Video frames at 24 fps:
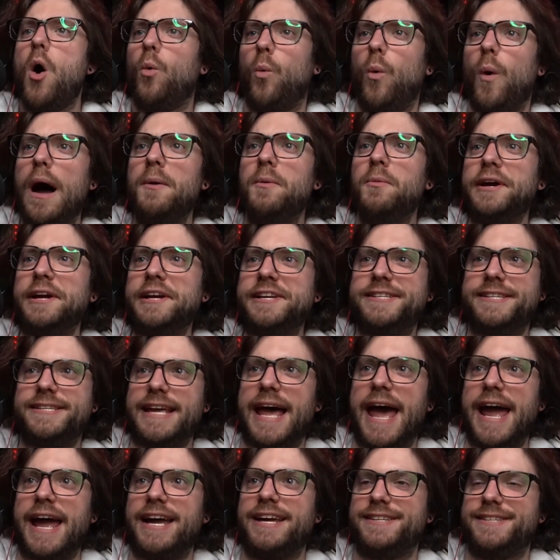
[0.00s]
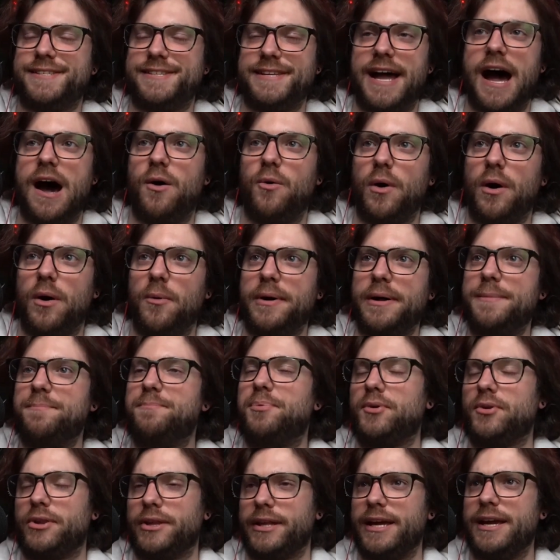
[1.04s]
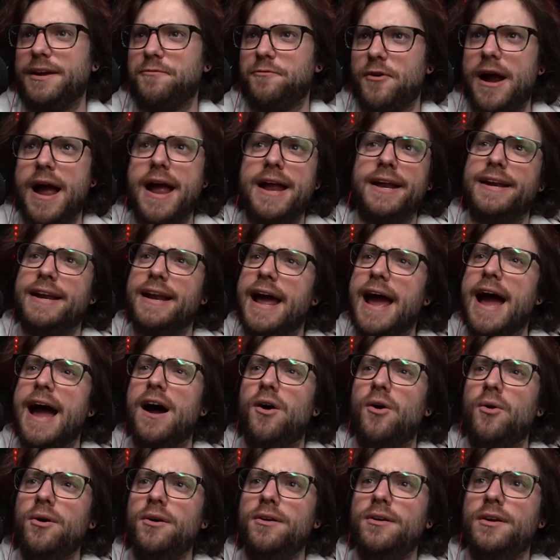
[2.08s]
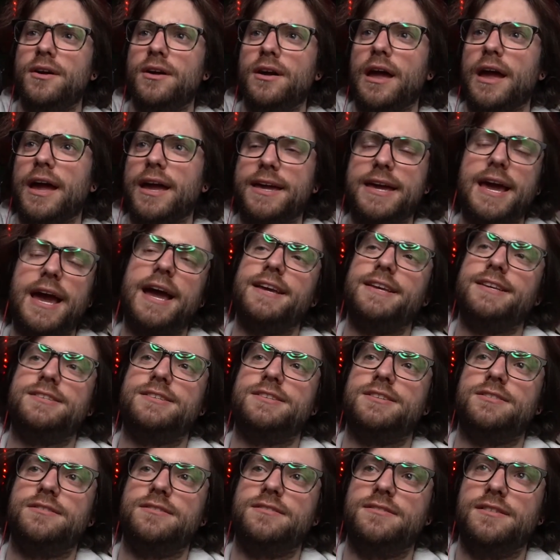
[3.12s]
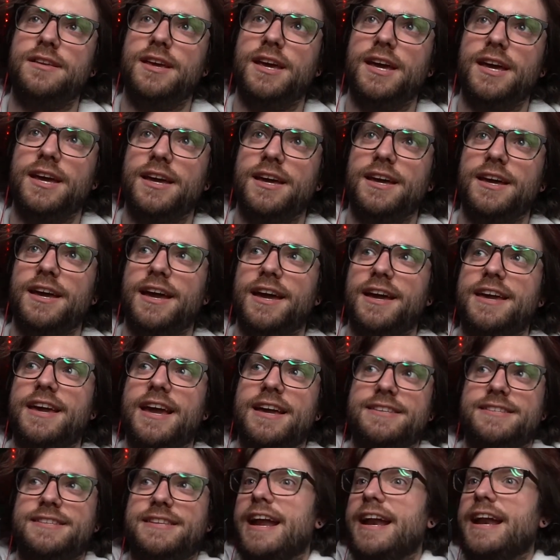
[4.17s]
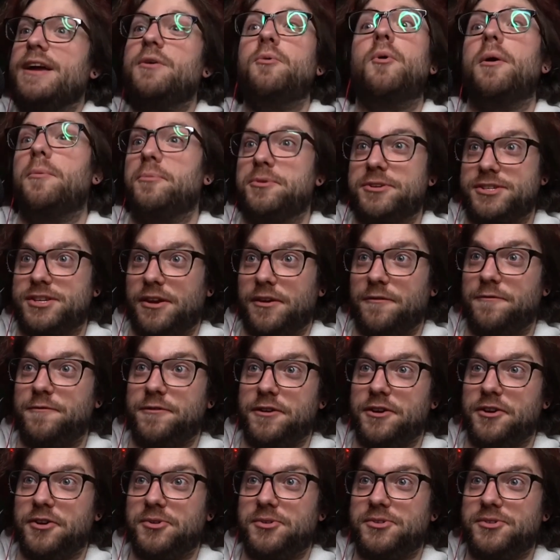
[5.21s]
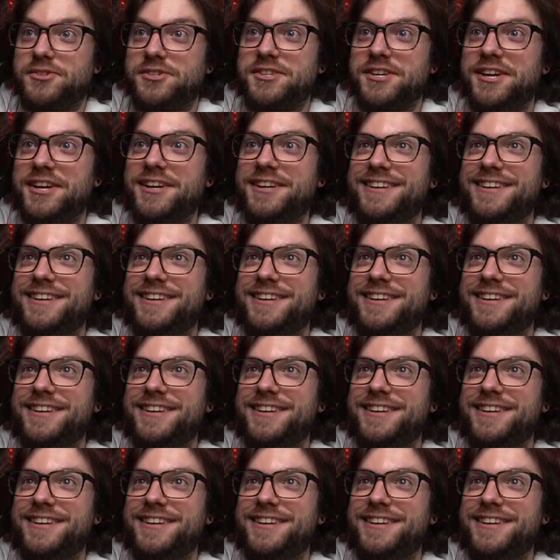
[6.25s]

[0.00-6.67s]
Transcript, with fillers: what we say is not what we believe right now, in case anyone was confused.